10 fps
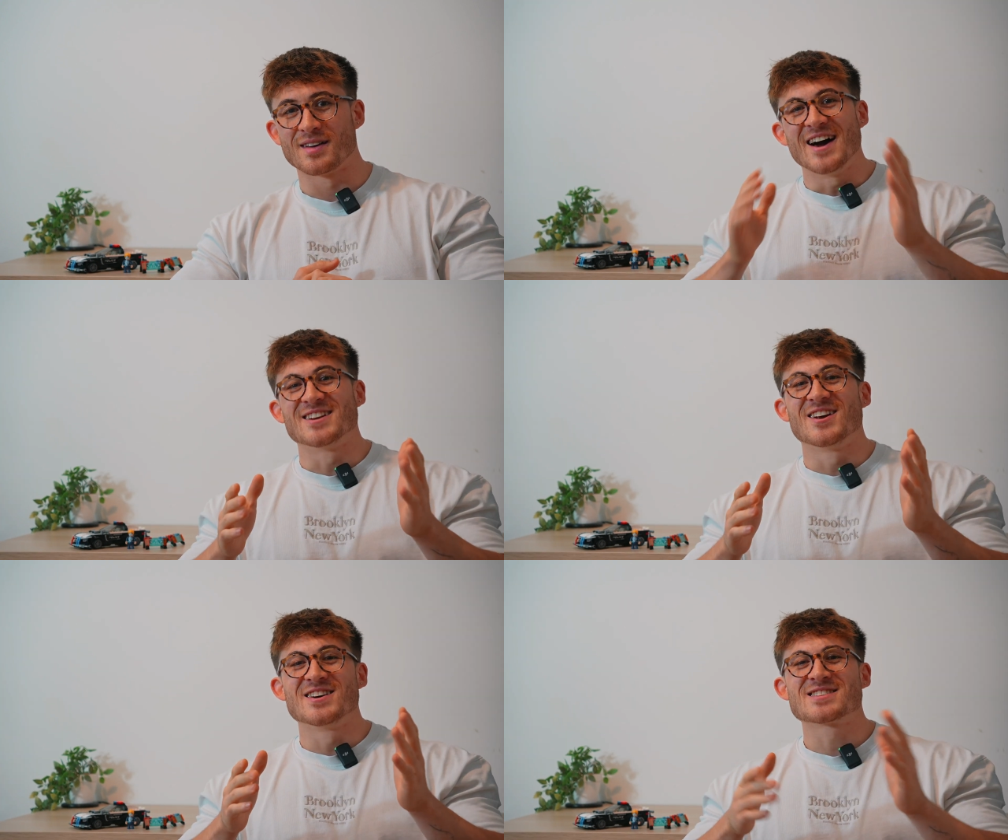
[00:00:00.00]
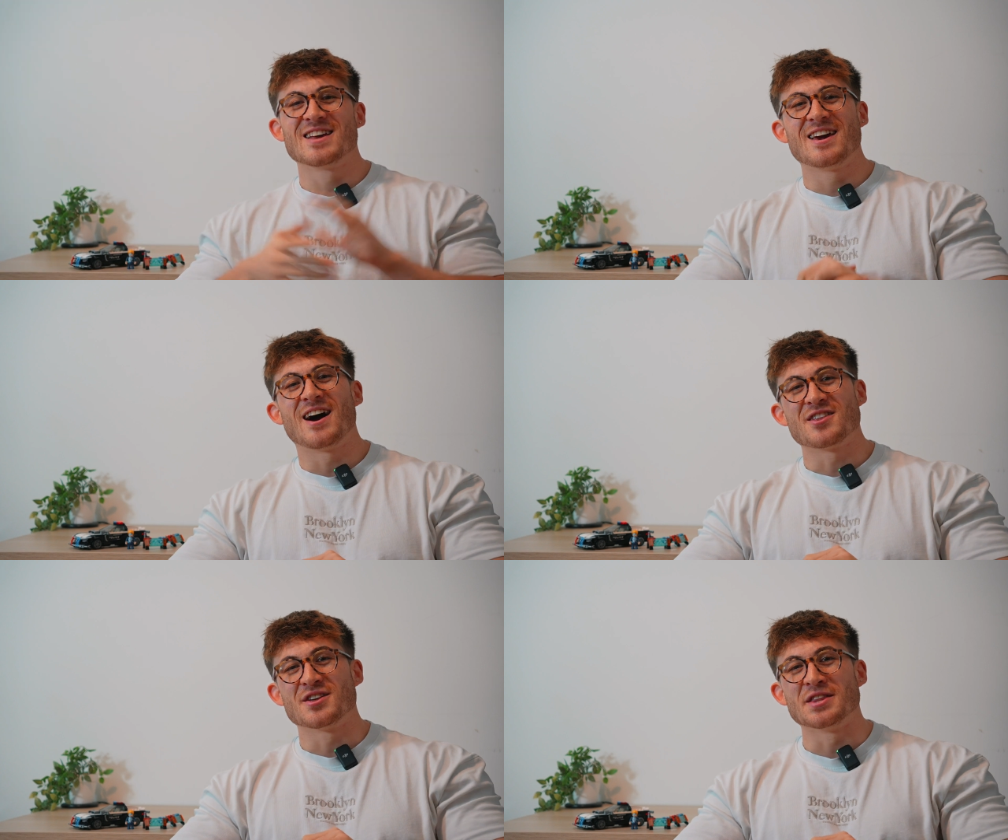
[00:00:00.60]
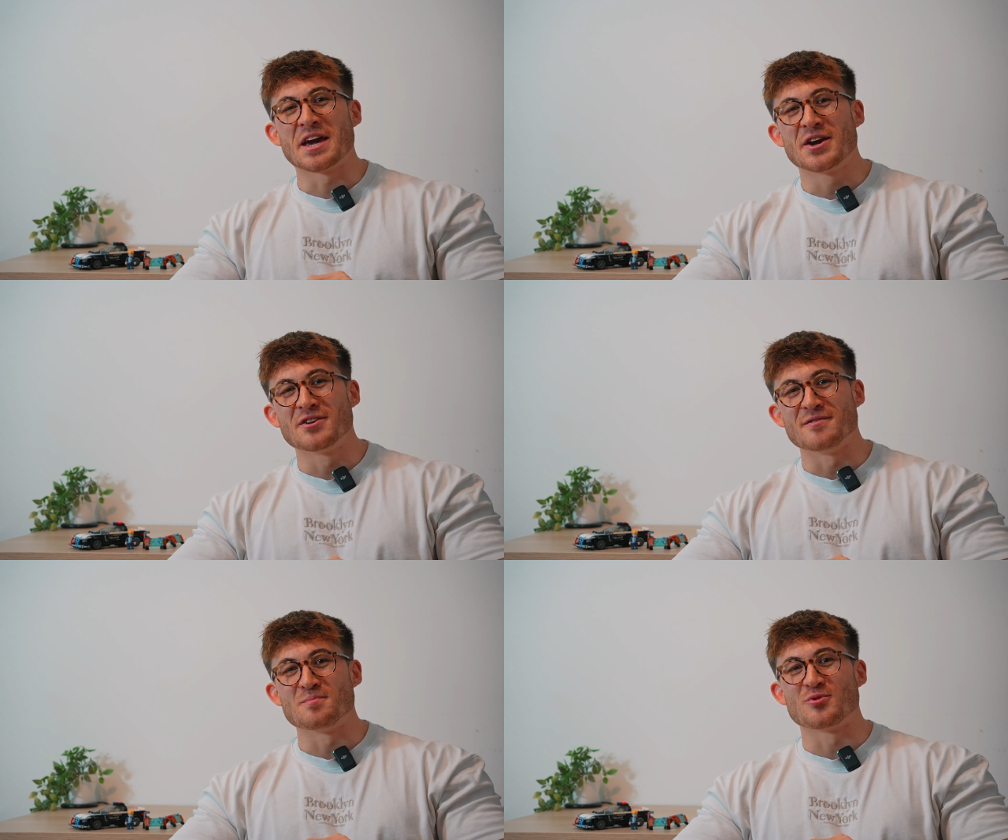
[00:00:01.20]
And lastly, I think they could
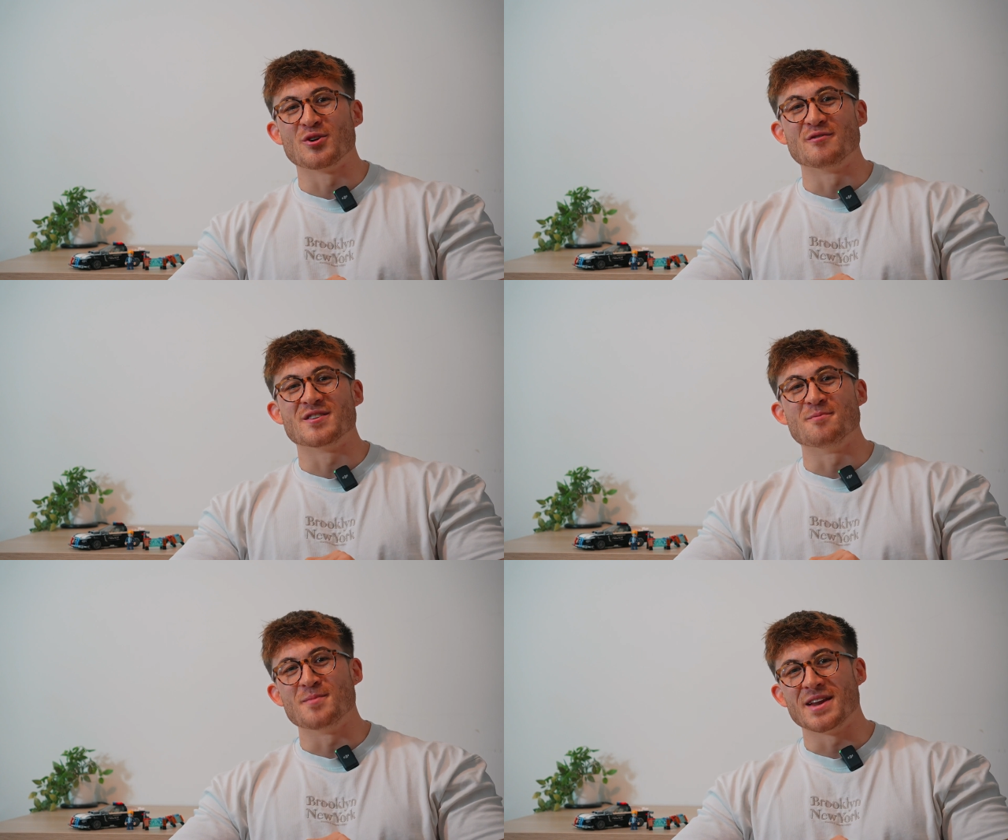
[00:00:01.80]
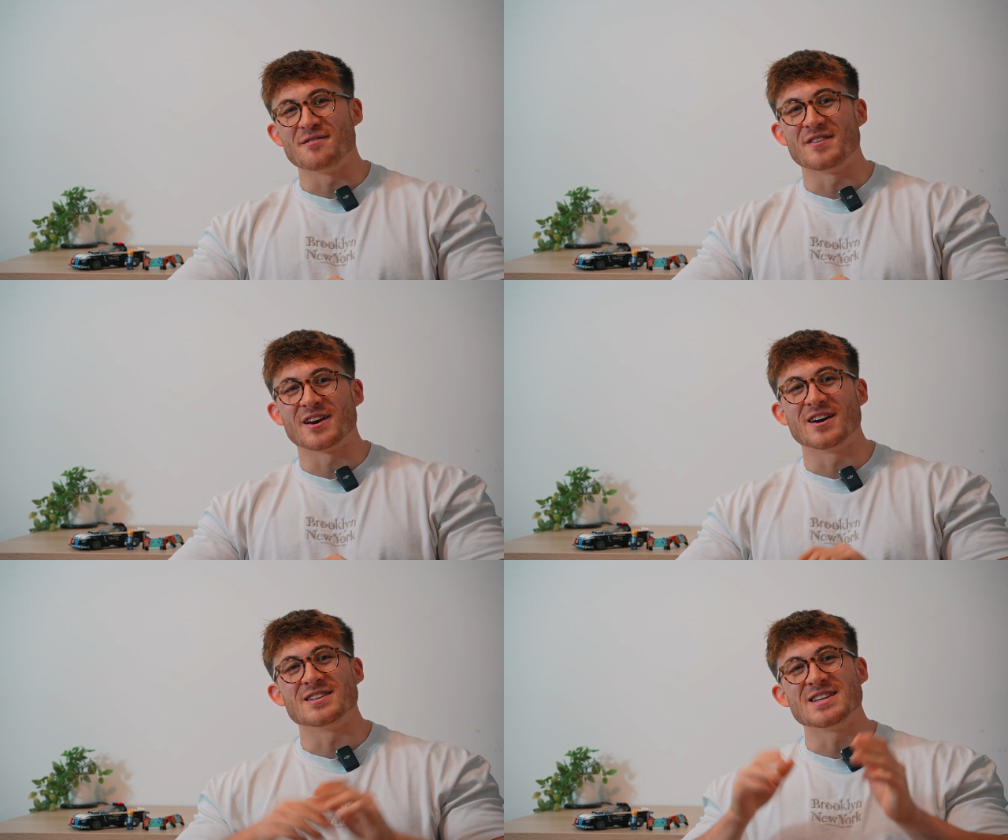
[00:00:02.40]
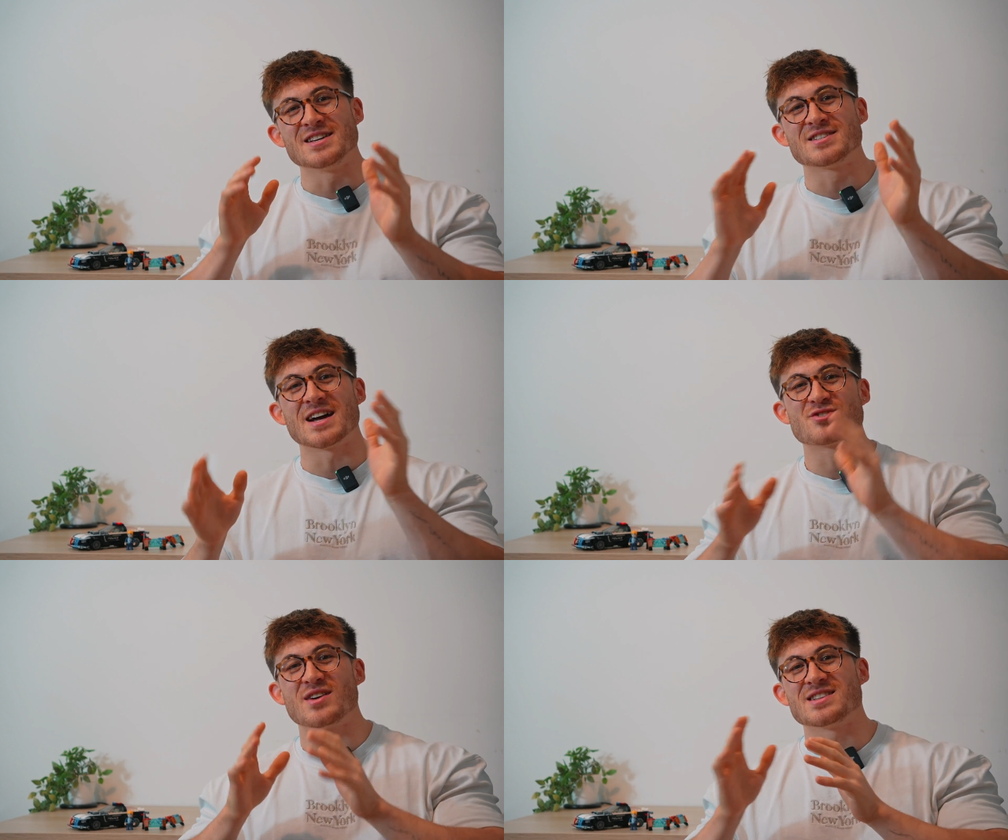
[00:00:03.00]
have improved the minifigure,
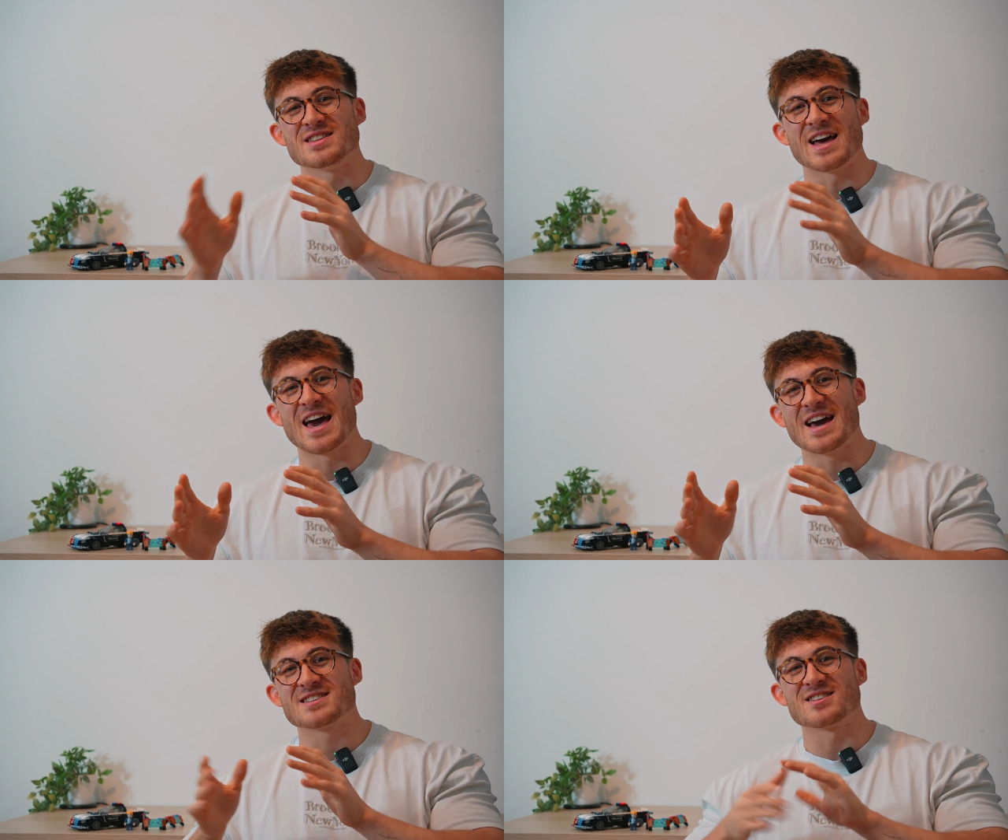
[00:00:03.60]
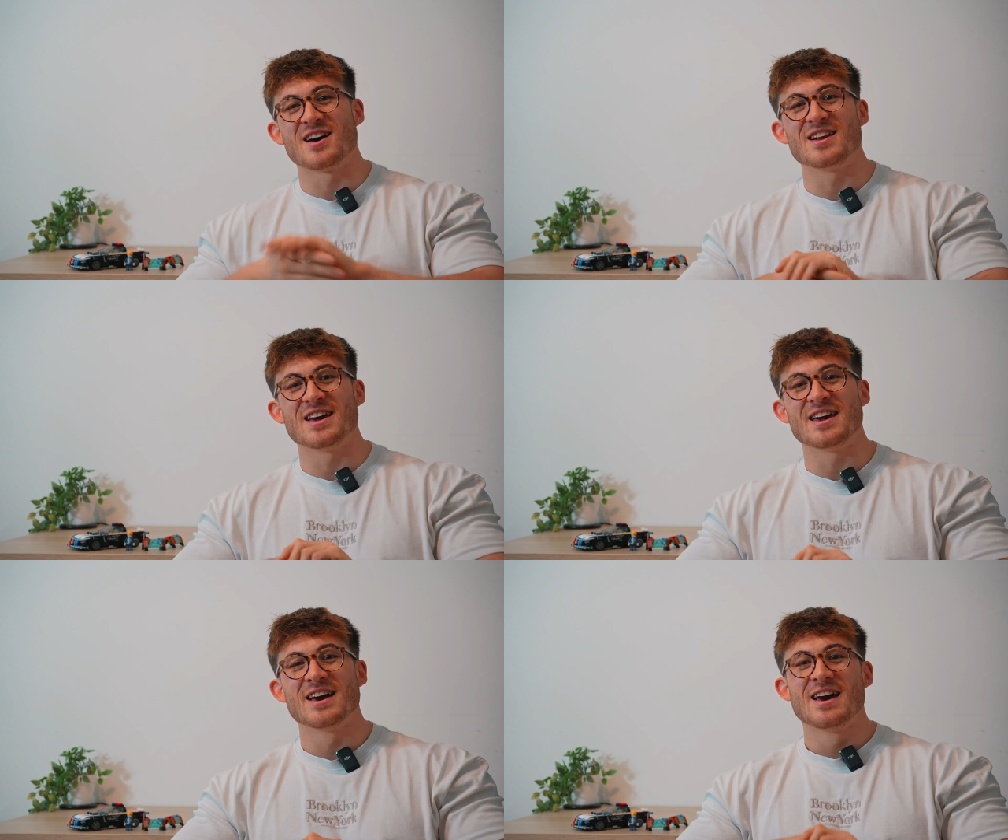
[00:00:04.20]
desaturating the hair slightly,